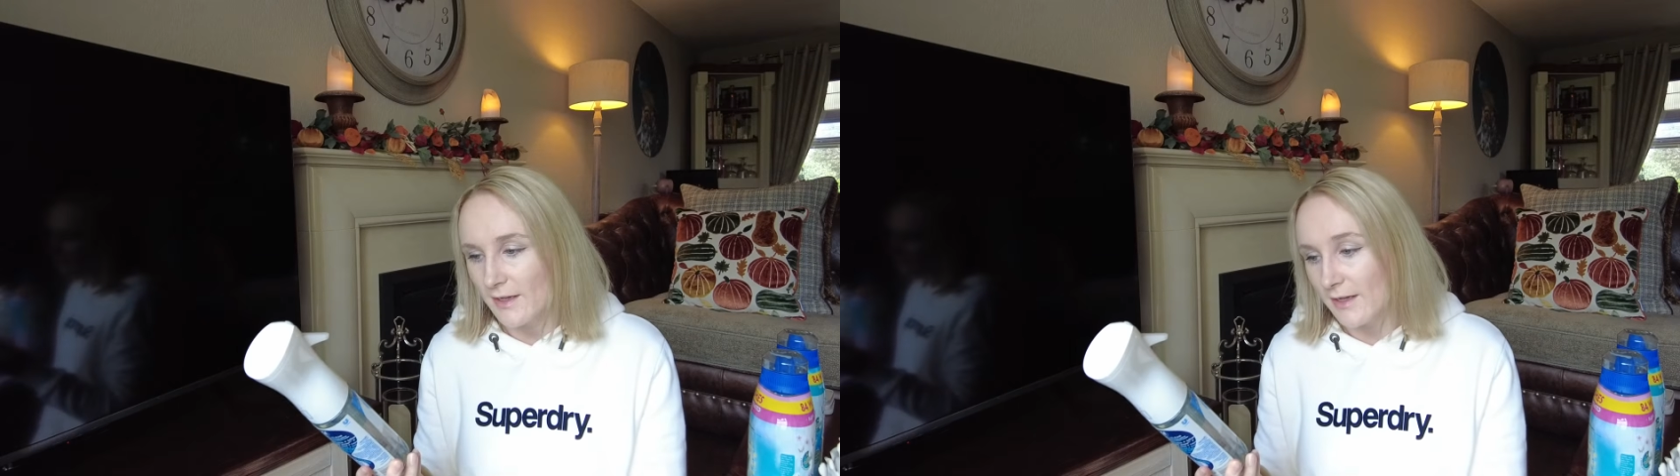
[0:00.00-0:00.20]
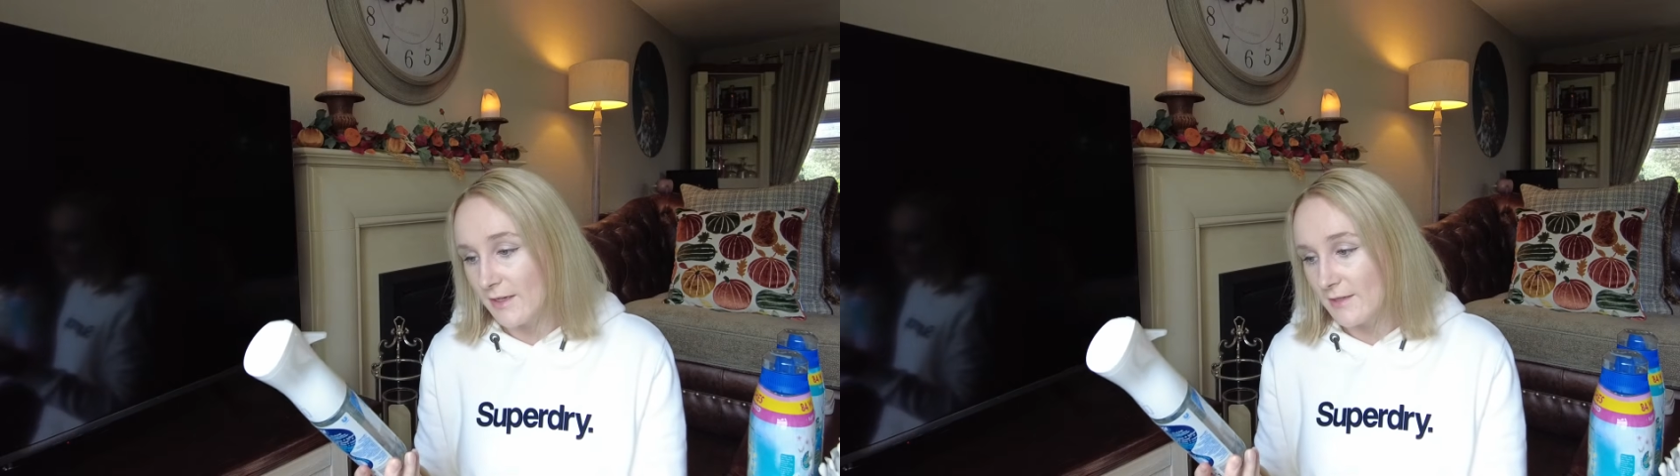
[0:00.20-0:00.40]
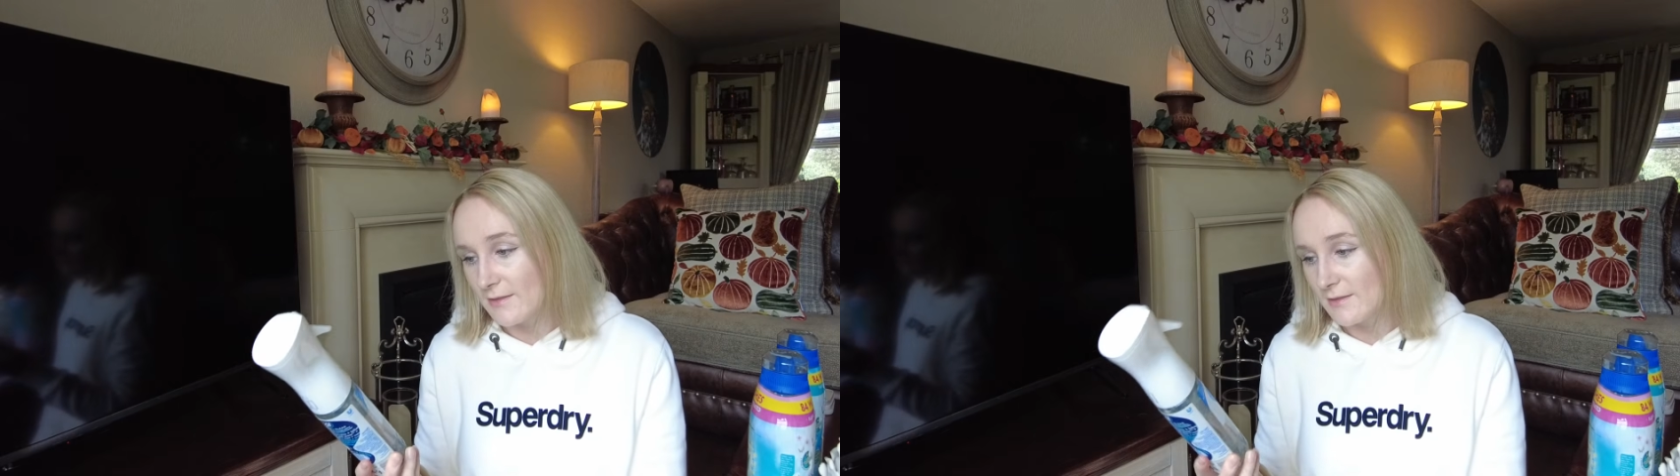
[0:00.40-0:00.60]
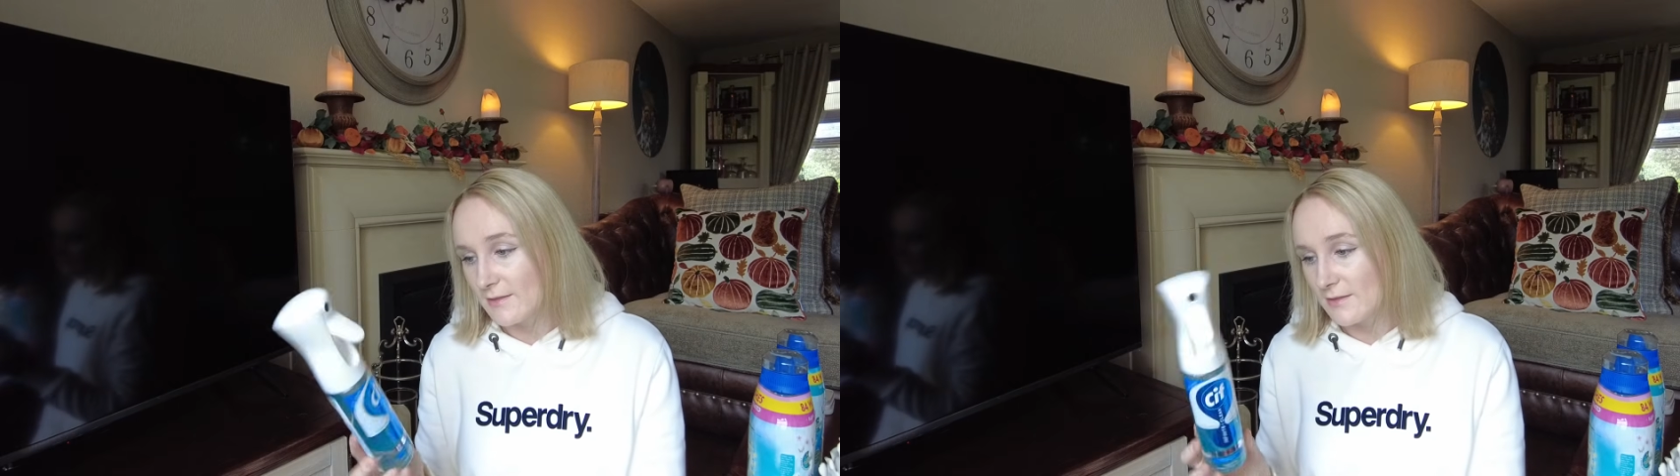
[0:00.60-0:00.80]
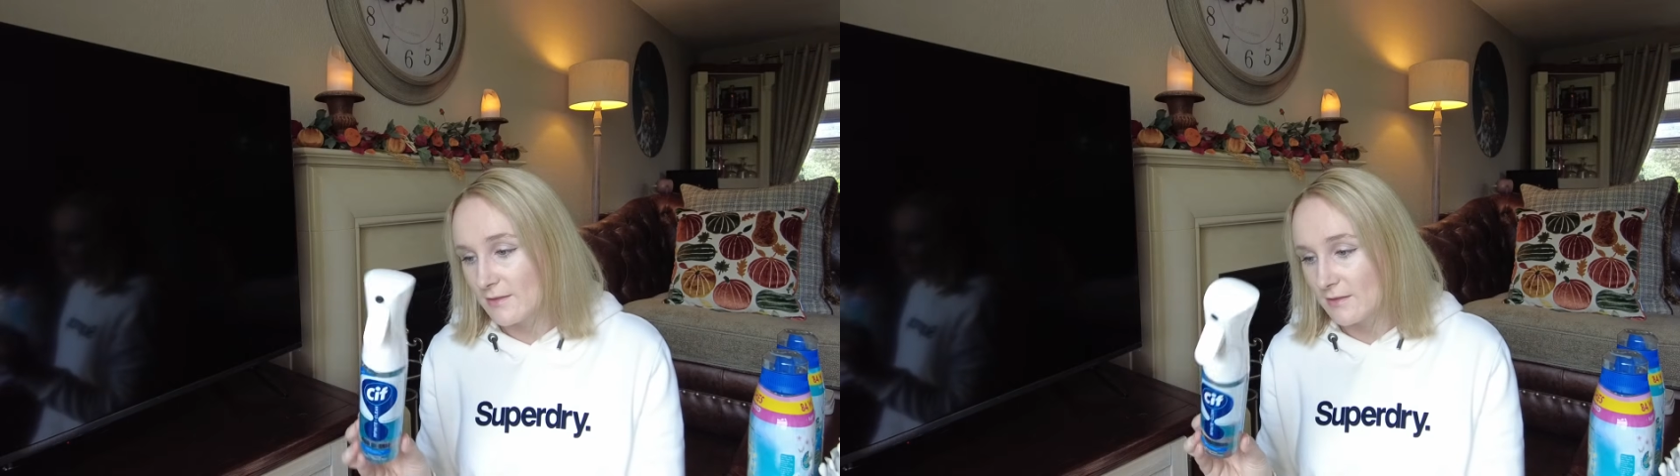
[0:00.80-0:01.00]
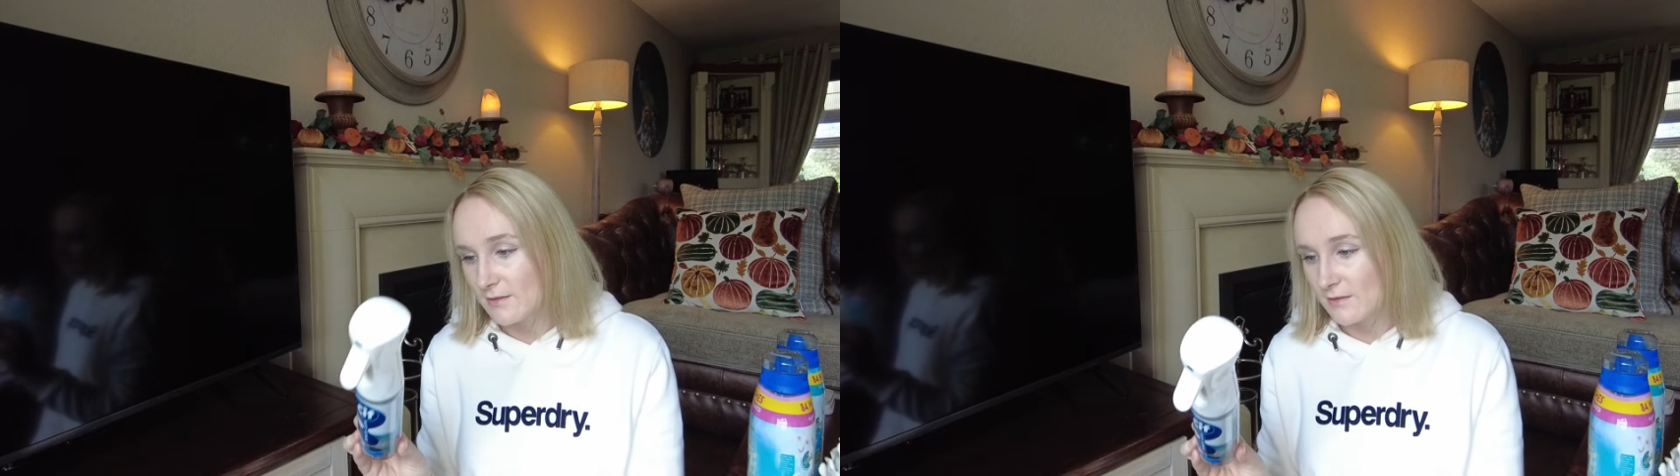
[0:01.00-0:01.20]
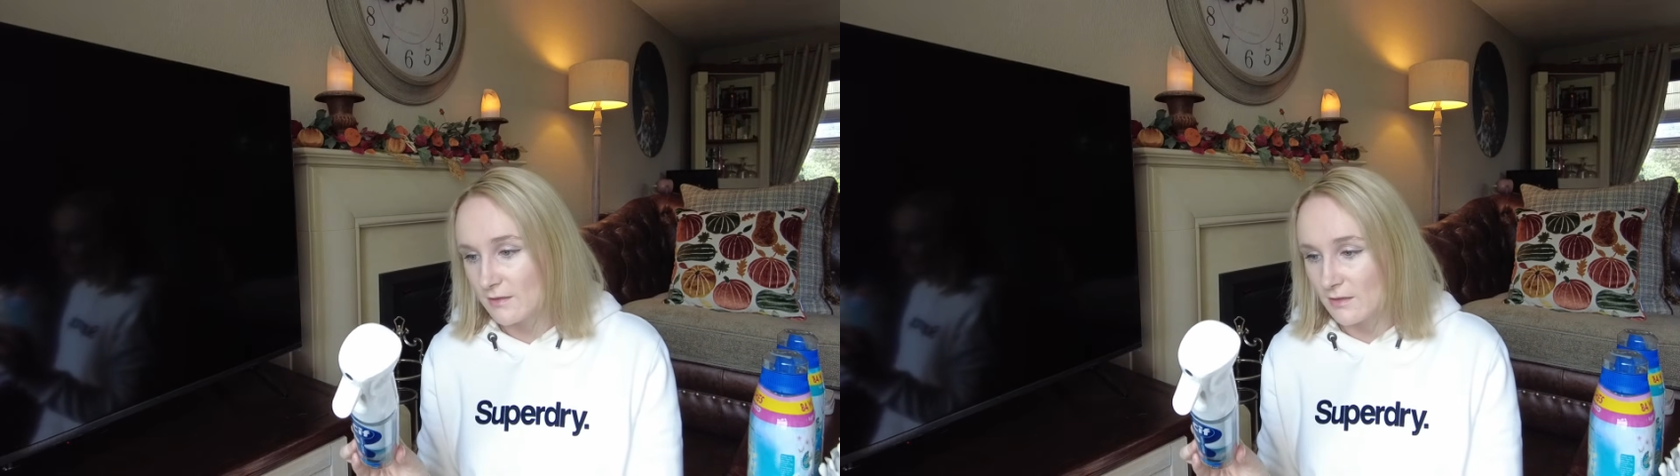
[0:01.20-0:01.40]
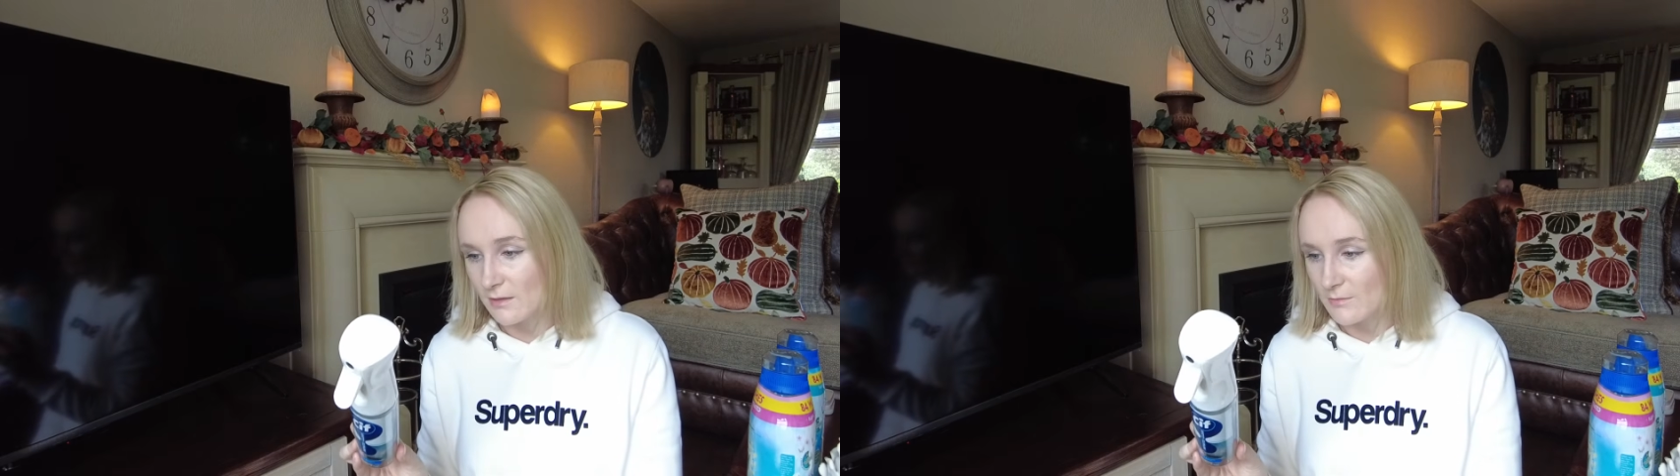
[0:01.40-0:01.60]
And
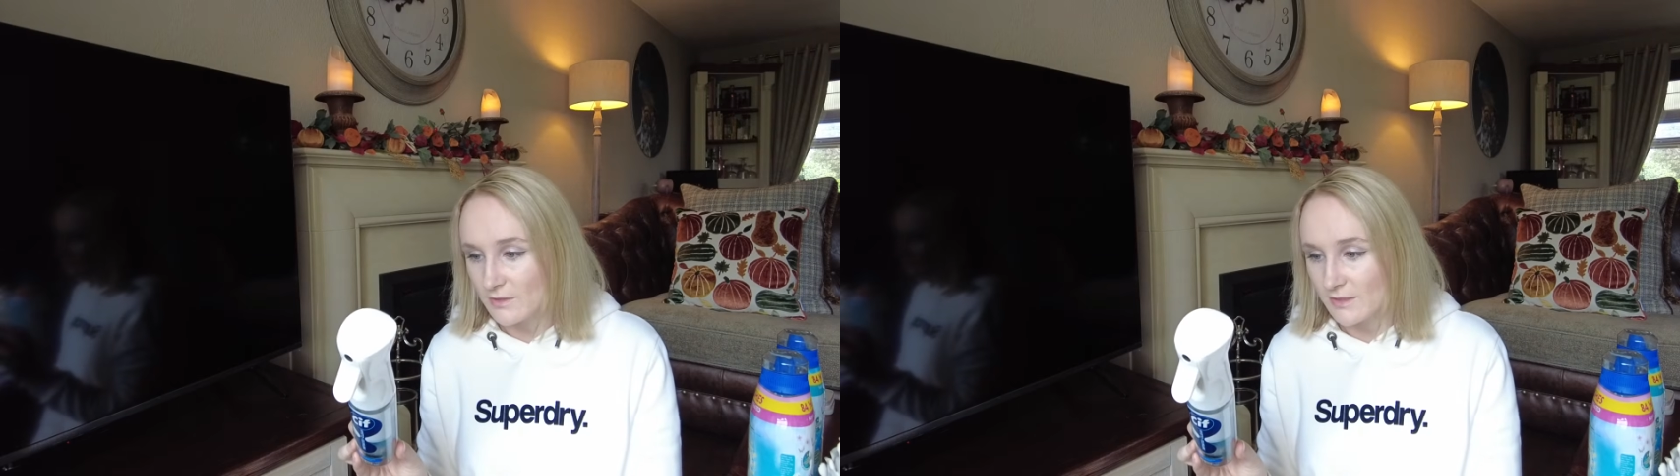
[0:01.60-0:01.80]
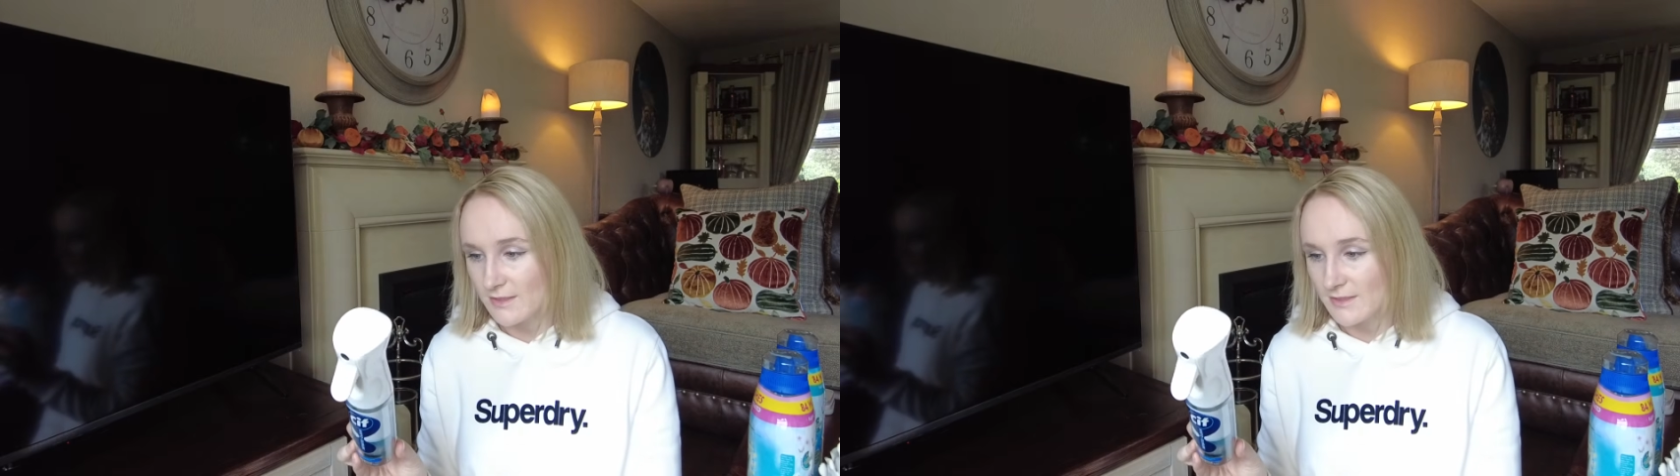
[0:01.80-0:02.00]
I'm just gonna